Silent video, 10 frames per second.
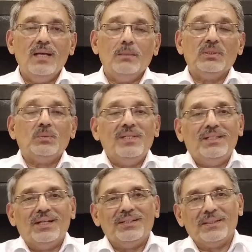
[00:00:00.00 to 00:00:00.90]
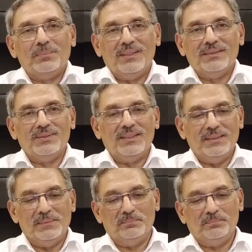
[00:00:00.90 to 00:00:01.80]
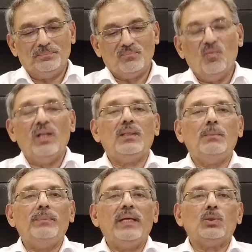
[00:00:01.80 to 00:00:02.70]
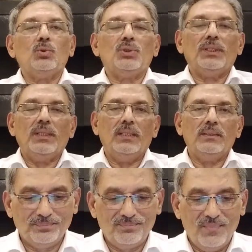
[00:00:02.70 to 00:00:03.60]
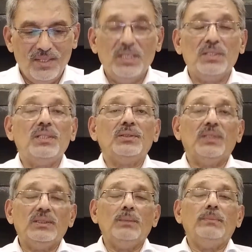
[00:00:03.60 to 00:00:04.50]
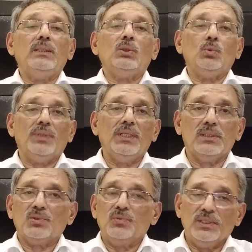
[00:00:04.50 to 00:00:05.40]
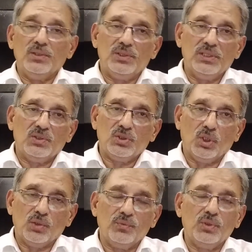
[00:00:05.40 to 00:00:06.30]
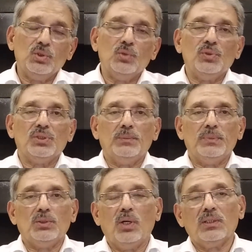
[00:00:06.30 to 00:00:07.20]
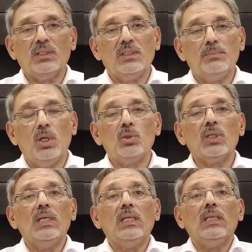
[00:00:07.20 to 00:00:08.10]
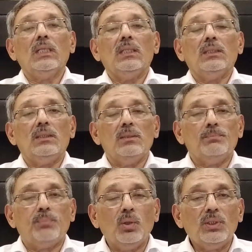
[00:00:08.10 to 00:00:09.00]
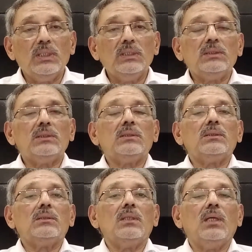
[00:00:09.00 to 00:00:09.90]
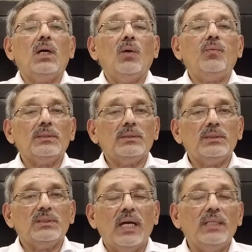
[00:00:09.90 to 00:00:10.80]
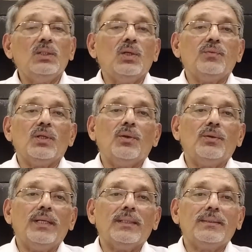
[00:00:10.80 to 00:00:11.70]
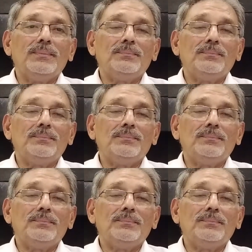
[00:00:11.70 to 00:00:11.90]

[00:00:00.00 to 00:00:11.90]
Bismillahirrahmanirrahim. Welcome back to Shaikhain. Ladies and gentlemen, today in this short video we shall be talking about the importance of the signing of the contract.